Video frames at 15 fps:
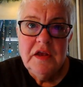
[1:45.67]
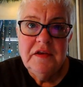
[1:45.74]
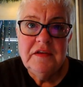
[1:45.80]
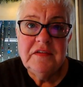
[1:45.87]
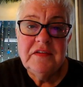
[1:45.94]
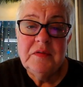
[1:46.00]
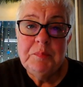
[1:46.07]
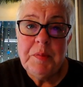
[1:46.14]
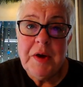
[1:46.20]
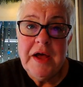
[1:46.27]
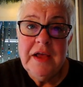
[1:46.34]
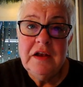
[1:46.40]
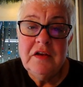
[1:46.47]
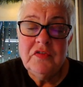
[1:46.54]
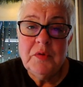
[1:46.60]

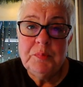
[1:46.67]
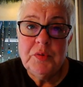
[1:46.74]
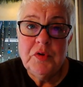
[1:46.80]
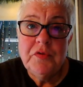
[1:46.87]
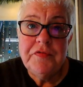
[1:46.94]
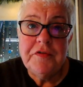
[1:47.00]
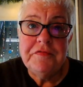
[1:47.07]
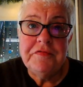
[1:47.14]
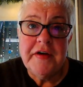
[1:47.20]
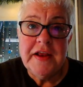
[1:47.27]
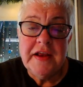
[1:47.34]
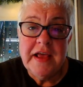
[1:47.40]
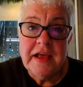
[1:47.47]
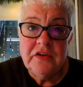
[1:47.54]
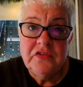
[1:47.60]
Despite the proof of
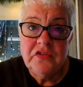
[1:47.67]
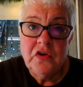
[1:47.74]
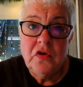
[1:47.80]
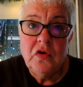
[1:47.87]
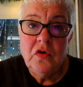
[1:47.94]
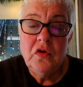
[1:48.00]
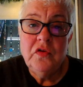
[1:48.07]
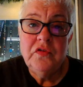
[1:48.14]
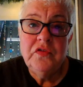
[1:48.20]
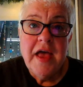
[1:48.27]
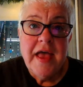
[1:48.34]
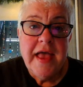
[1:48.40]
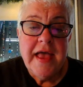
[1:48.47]
financials